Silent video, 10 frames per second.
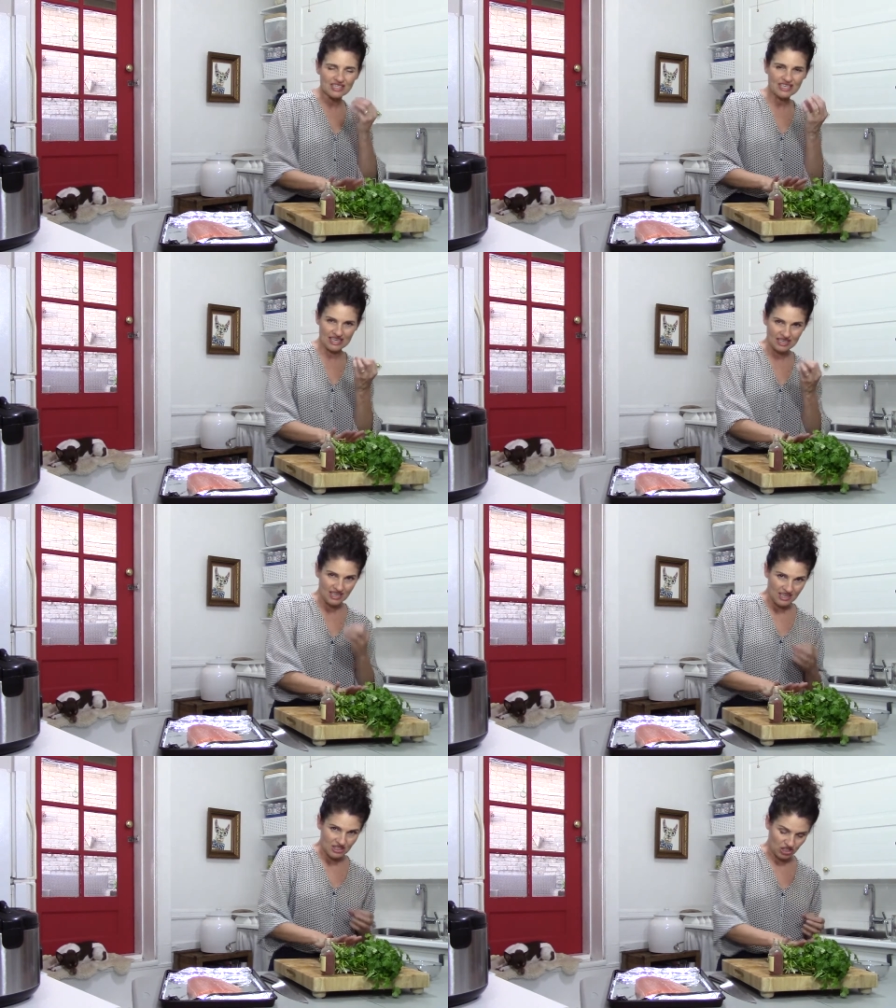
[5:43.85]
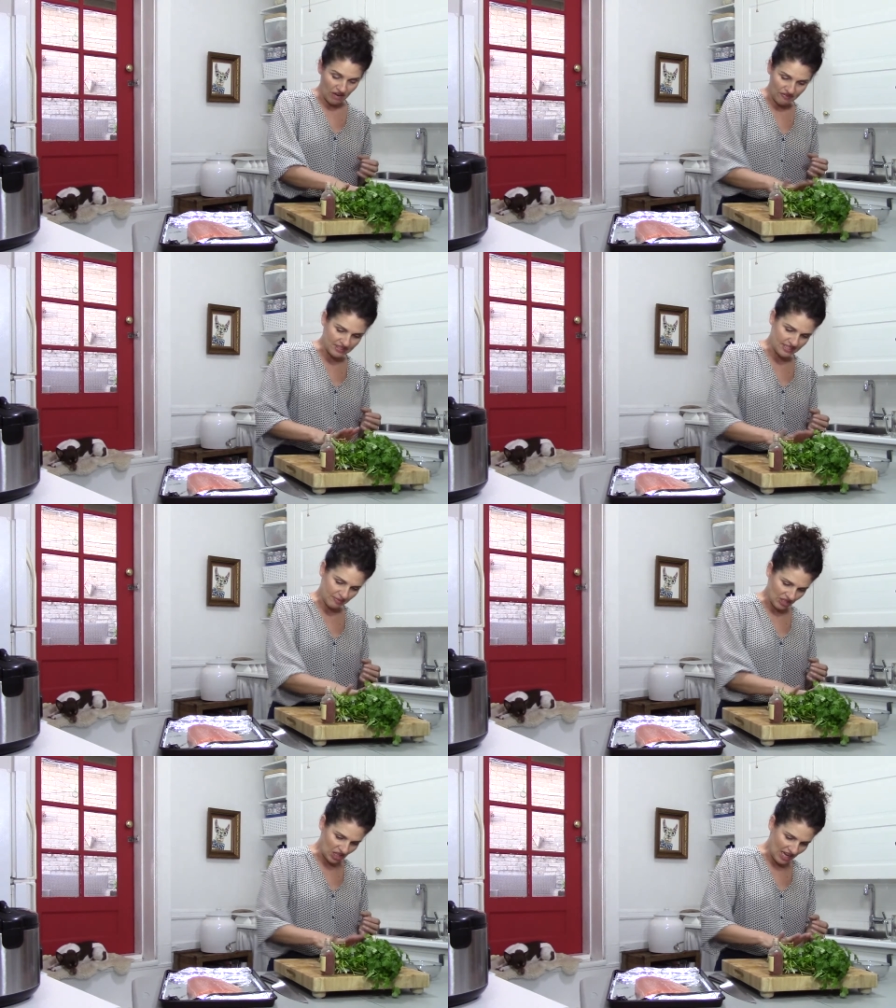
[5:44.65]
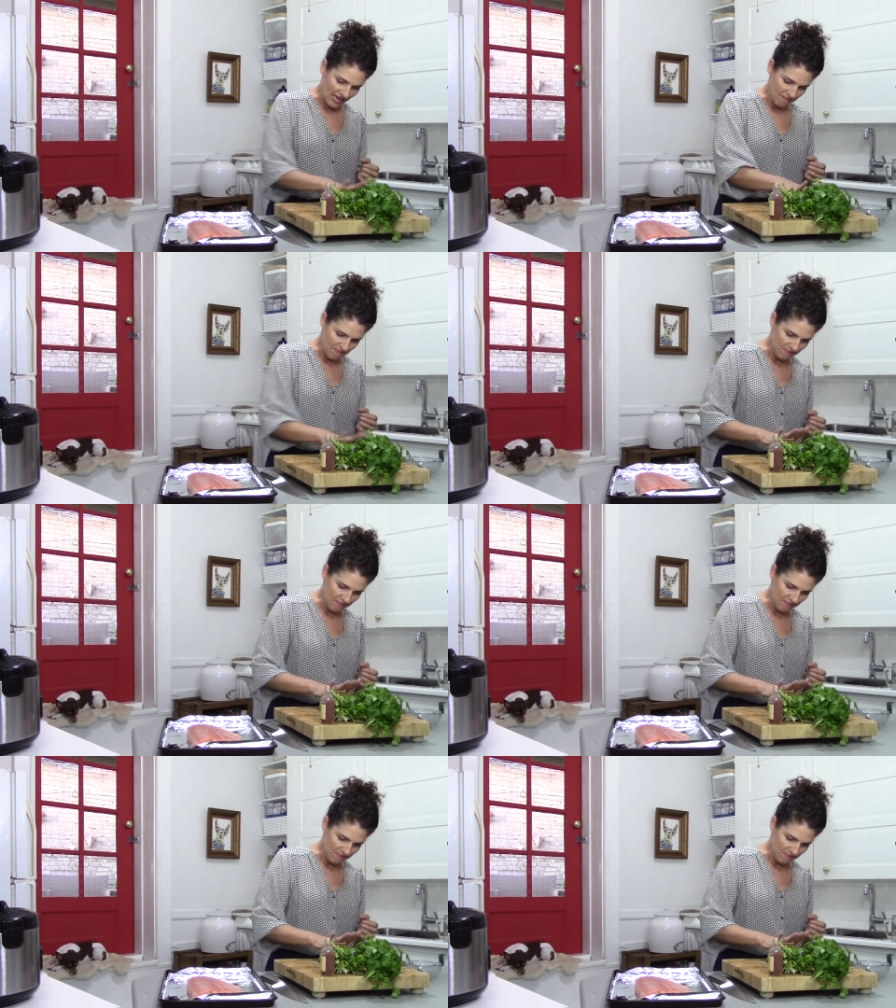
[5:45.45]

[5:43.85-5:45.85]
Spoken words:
like it softens up the lime.